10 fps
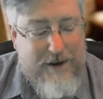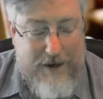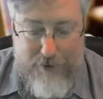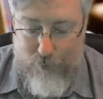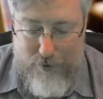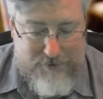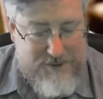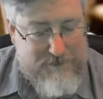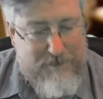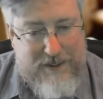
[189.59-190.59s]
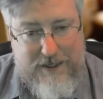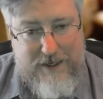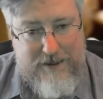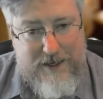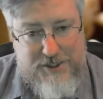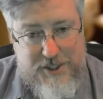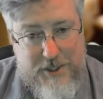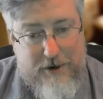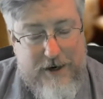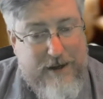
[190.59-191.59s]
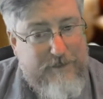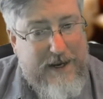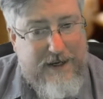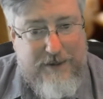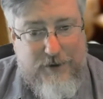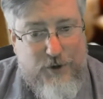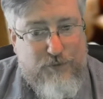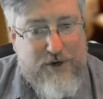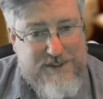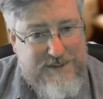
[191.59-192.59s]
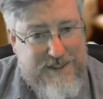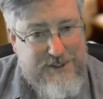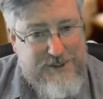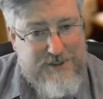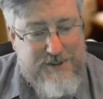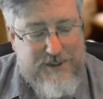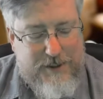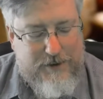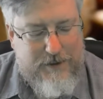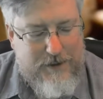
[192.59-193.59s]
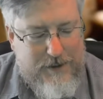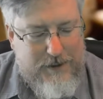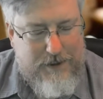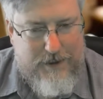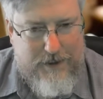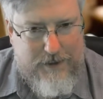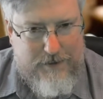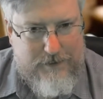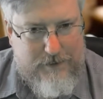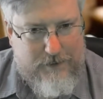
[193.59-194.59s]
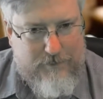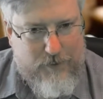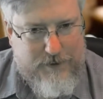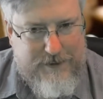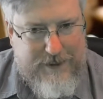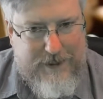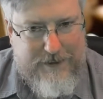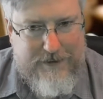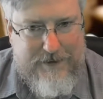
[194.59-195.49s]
I will submit again next year, and I'm adding new presentations, so look forward to that.